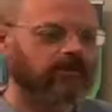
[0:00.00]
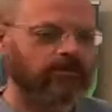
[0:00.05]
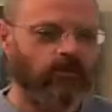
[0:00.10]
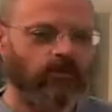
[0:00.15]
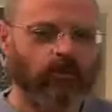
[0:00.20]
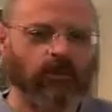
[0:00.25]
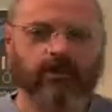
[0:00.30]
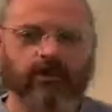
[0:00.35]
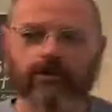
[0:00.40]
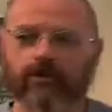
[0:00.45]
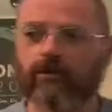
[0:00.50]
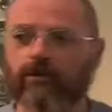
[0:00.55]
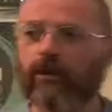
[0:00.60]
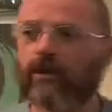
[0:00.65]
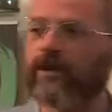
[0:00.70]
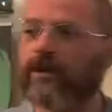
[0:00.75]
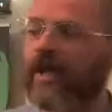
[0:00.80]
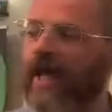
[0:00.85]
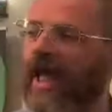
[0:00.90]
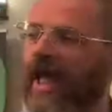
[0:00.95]
when you
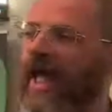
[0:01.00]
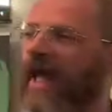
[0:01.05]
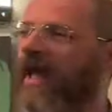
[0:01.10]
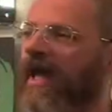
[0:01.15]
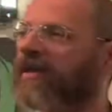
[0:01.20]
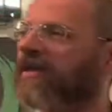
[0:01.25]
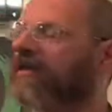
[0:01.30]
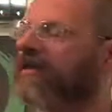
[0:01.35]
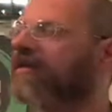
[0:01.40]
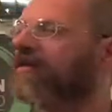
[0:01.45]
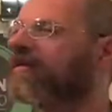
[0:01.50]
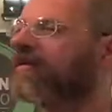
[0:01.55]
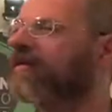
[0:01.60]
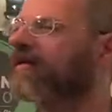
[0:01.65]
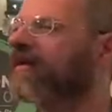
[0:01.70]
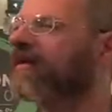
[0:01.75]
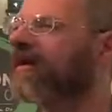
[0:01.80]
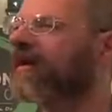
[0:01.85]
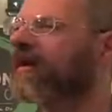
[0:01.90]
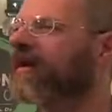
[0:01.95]
look at
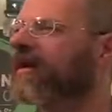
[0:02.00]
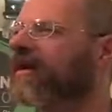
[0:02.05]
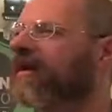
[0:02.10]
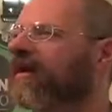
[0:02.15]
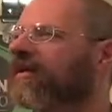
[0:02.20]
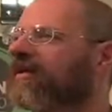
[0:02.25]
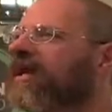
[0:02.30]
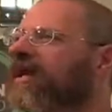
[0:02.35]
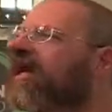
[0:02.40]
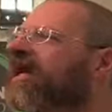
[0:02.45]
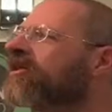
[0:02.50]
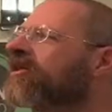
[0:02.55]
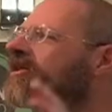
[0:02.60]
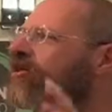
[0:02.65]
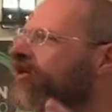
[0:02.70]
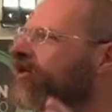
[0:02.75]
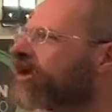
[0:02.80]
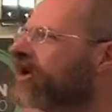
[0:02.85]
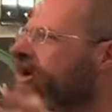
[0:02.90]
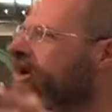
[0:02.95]
the
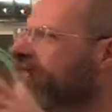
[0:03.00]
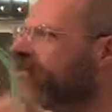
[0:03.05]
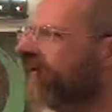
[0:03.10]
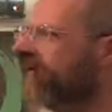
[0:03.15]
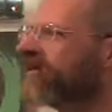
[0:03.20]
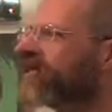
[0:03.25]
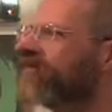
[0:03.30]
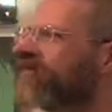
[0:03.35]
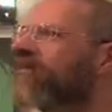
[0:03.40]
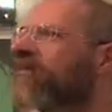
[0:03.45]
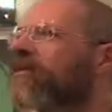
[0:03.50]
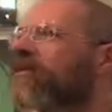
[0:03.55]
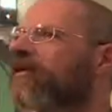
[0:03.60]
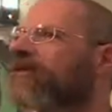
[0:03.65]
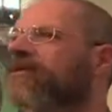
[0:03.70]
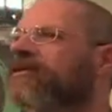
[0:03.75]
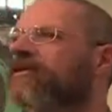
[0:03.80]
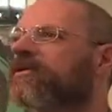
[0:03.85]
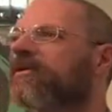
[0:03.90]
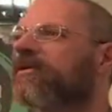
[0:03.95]
history of this
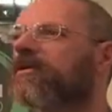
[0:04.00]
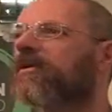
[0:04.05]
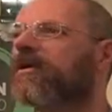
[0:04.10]
verse,